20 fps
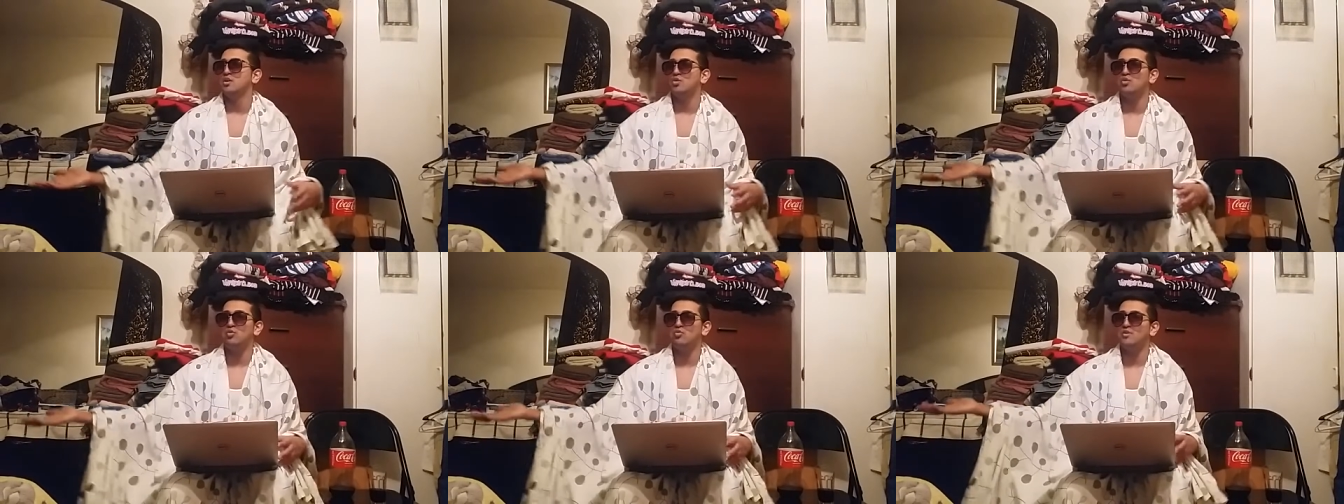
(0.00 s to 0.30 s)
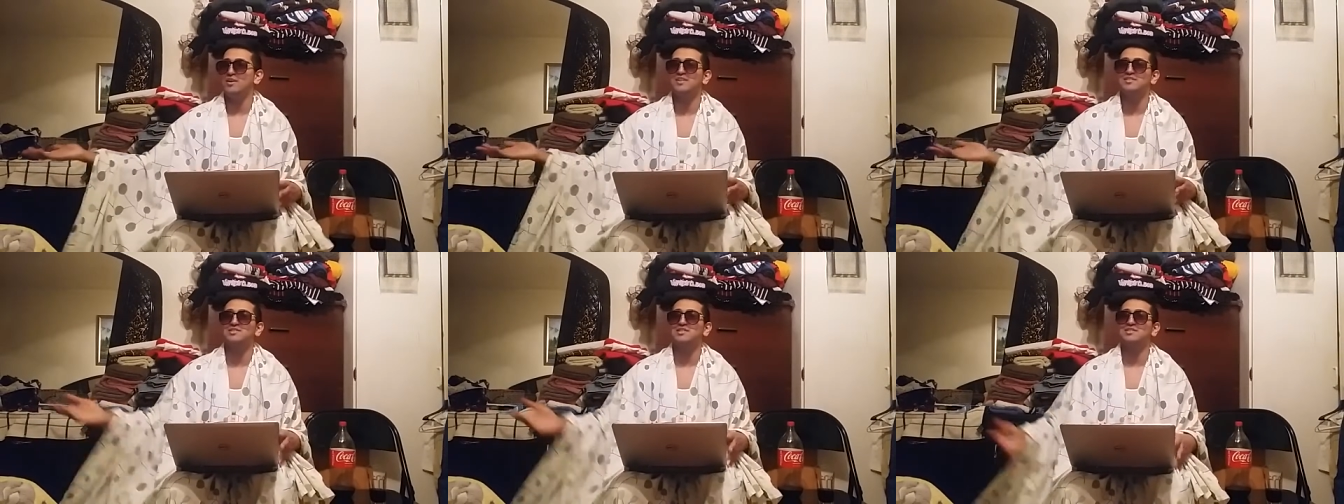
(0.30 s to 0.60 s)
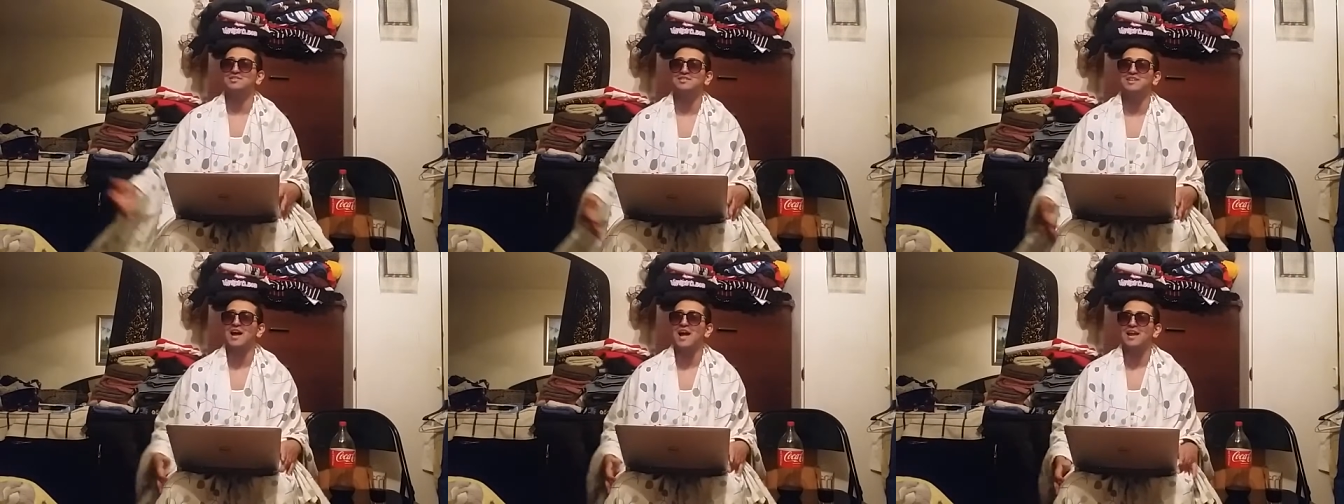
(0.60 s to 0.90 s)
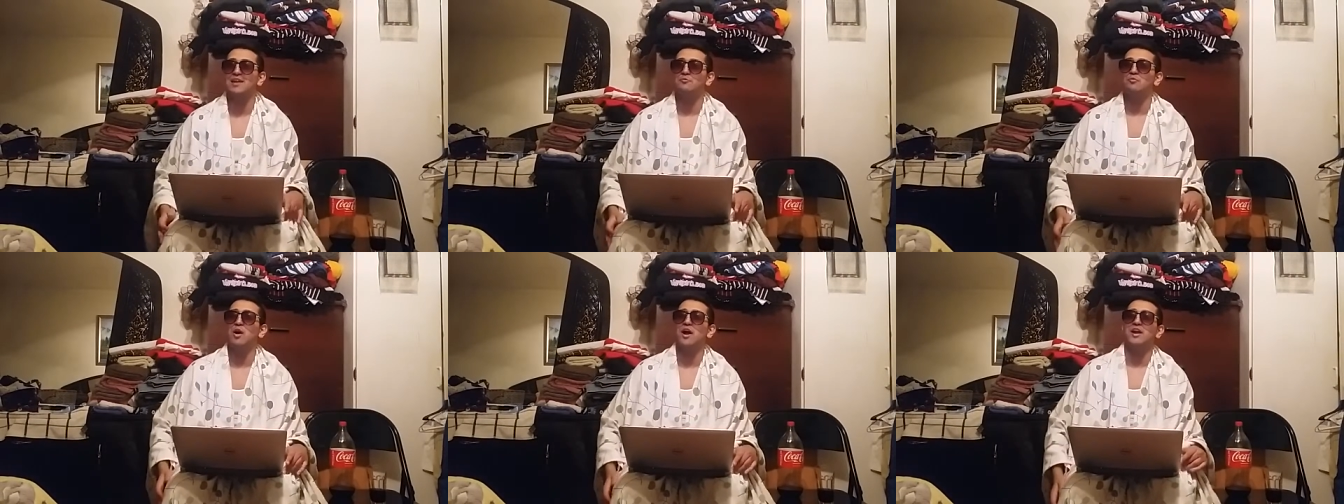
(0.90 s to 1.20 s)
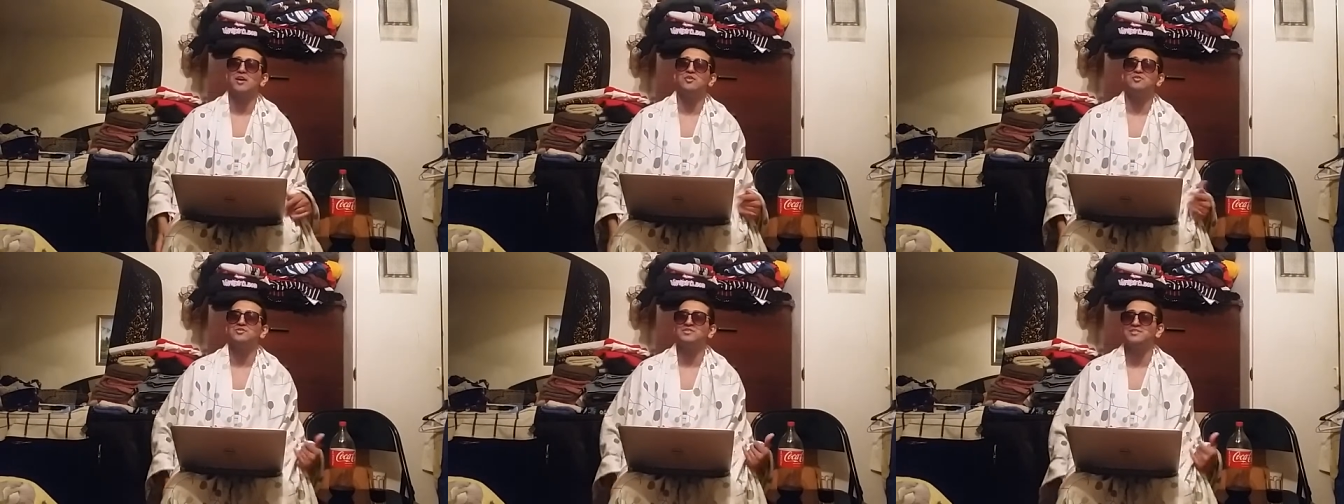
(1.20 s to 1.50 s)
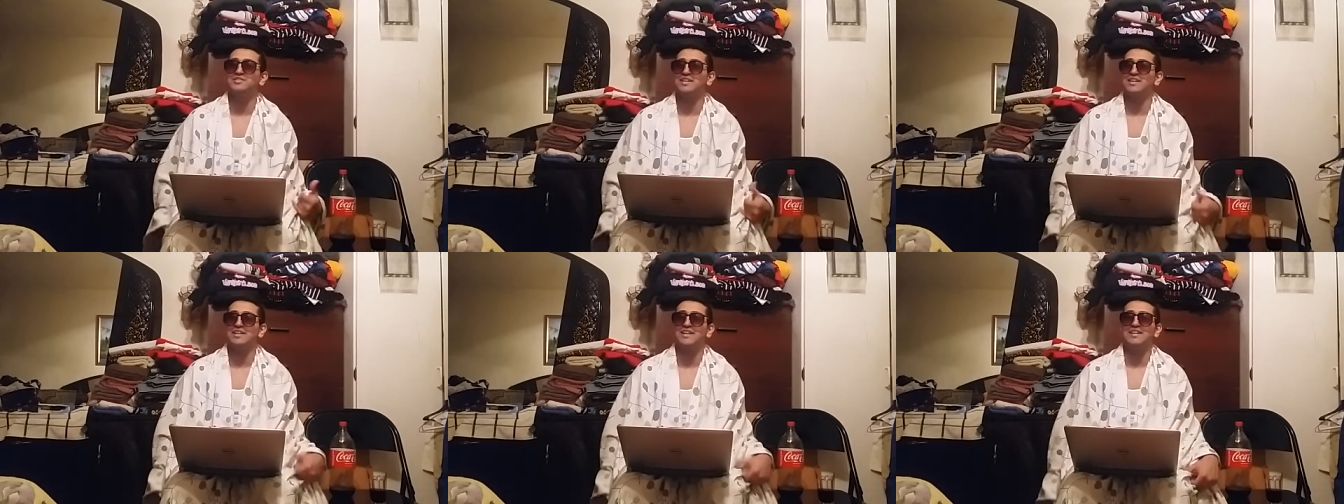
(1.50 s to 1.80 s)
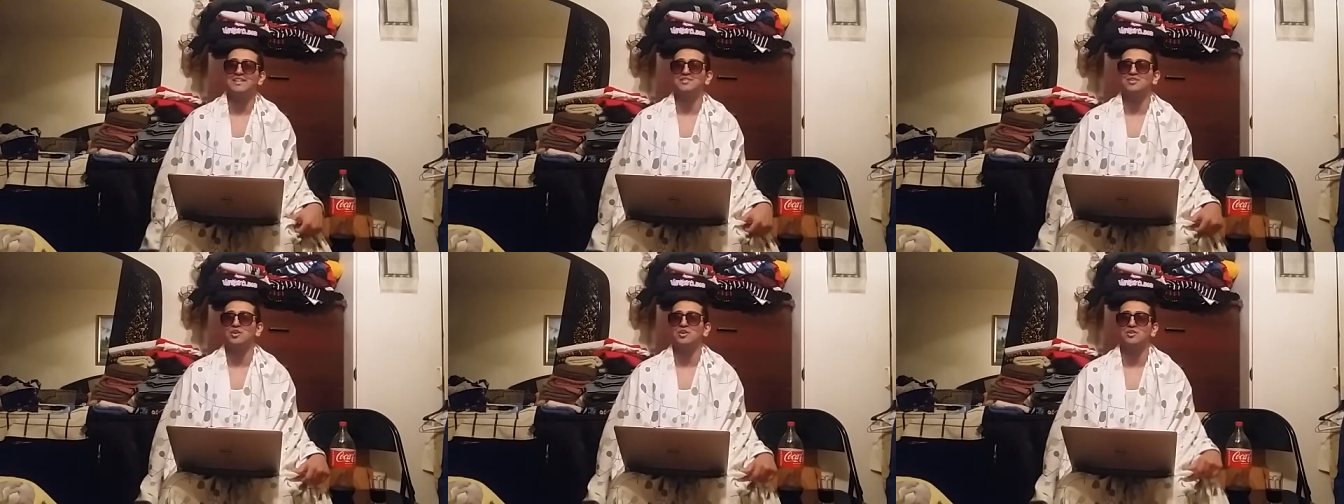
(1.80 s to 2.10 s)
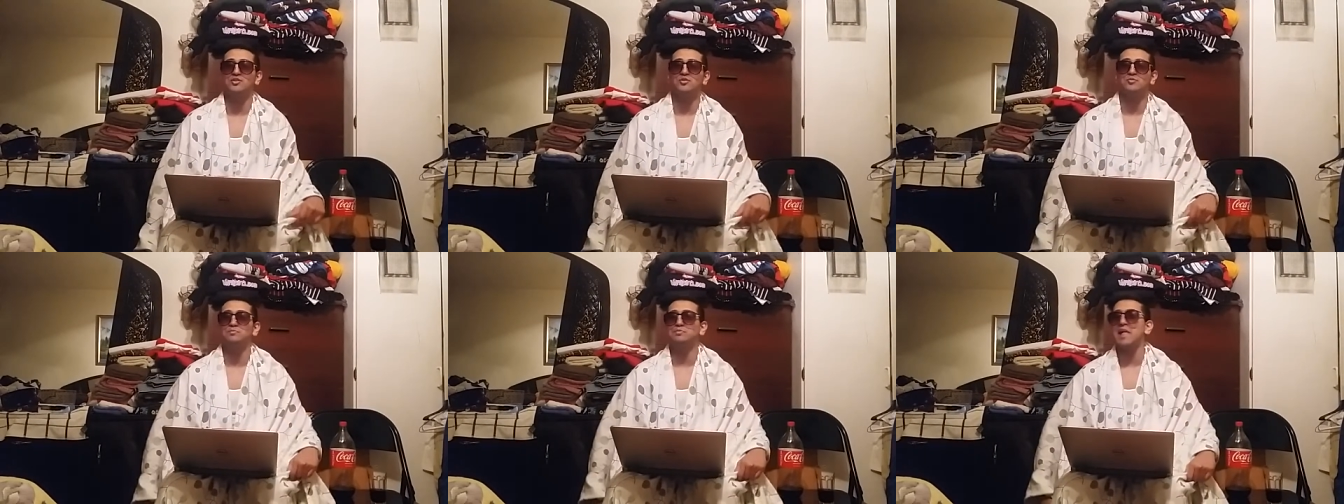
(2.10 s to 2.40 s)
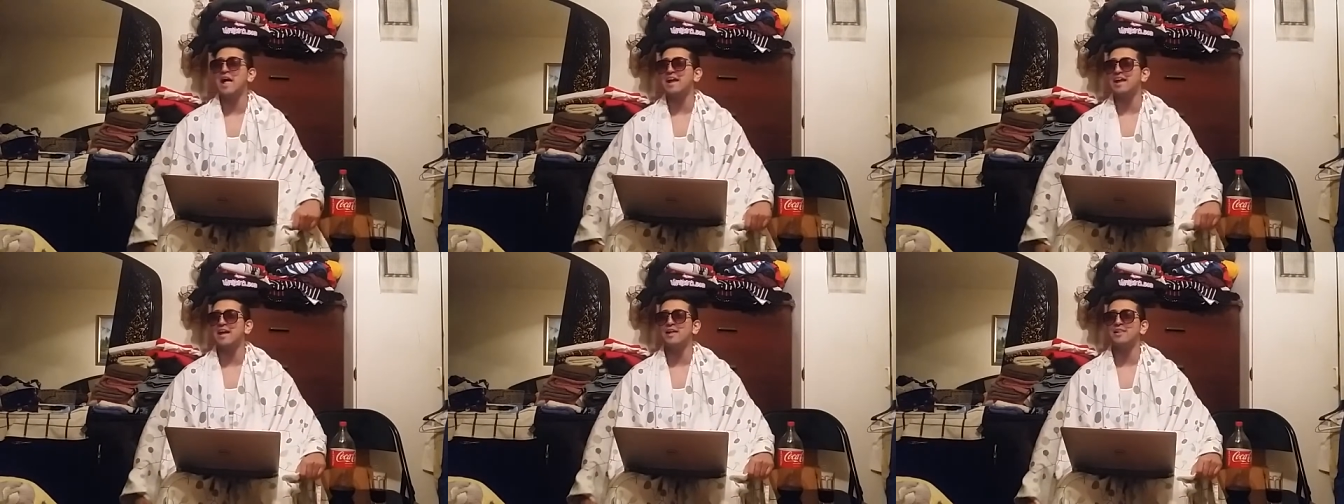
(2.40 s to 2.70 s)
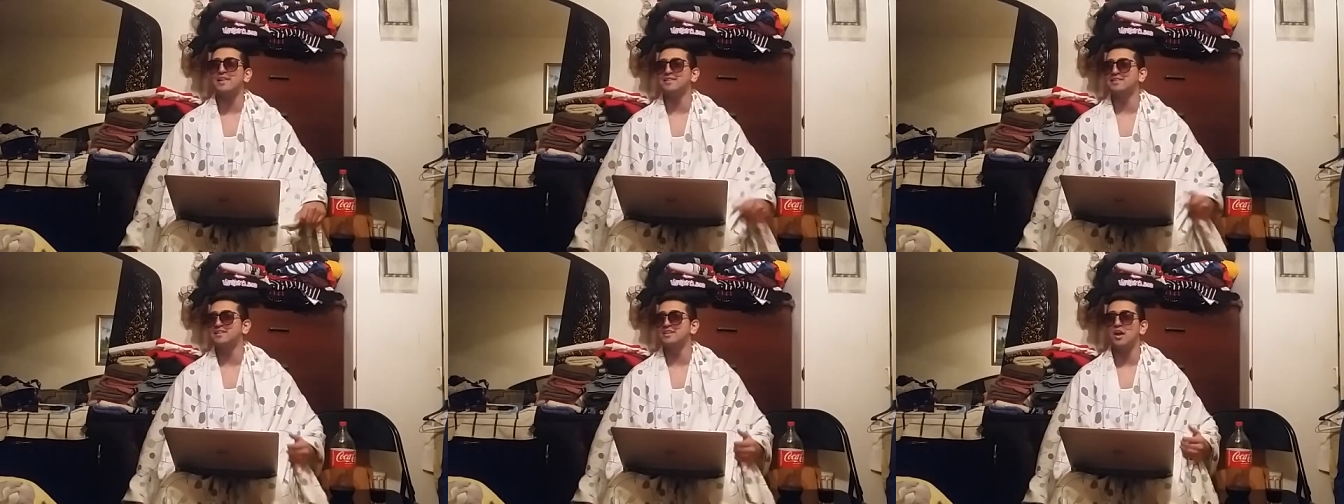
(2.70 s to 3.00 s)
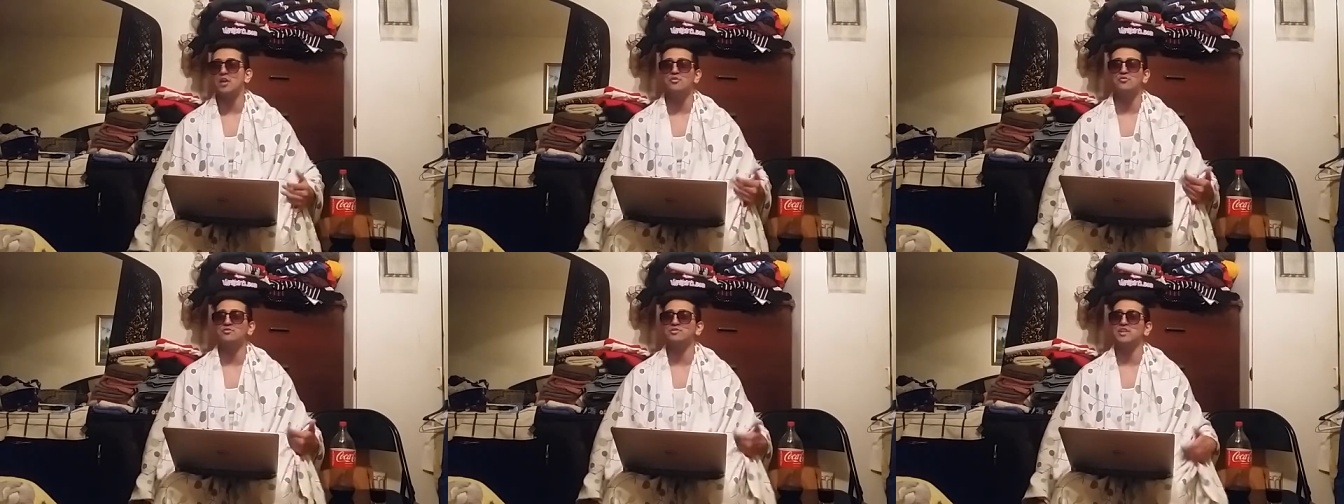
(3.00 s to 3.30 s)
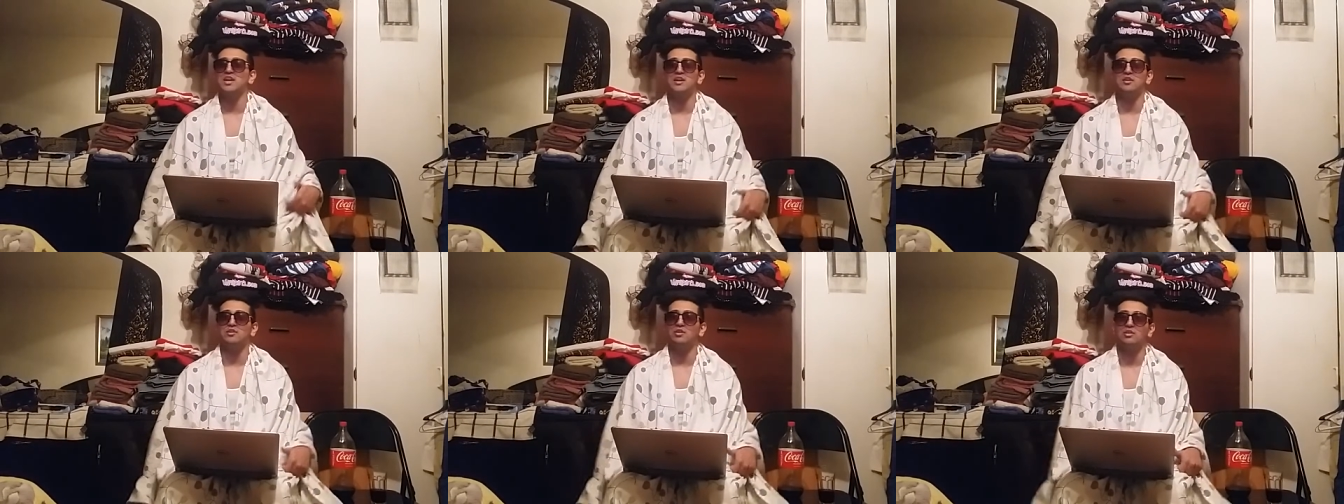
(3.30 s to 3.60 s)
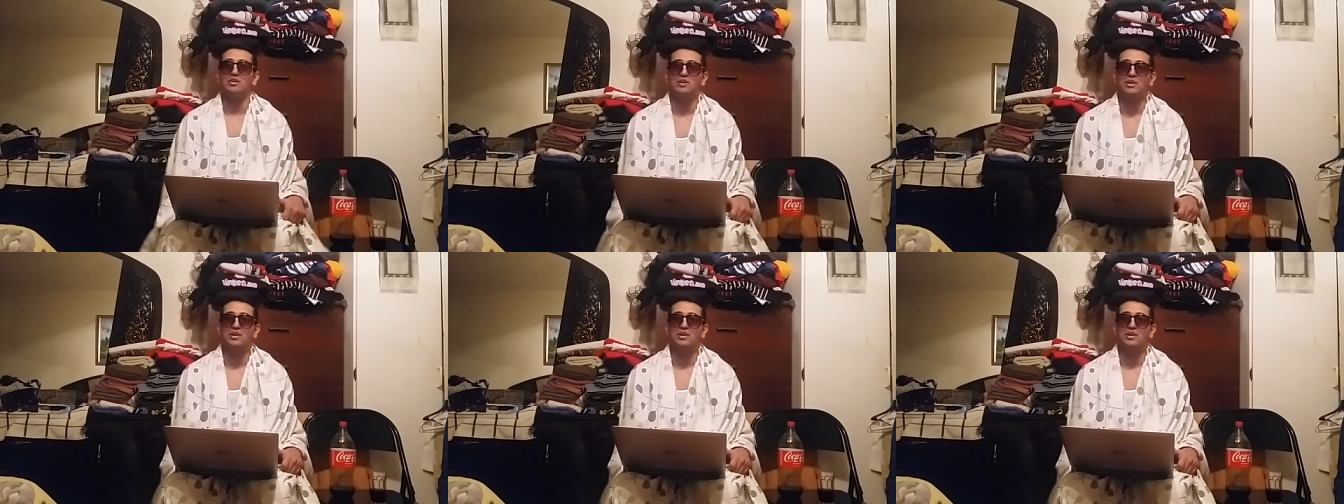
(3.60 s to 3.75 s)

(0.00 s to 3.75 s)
who is this guy? And why all of a sudden he could black out like The Undertaker?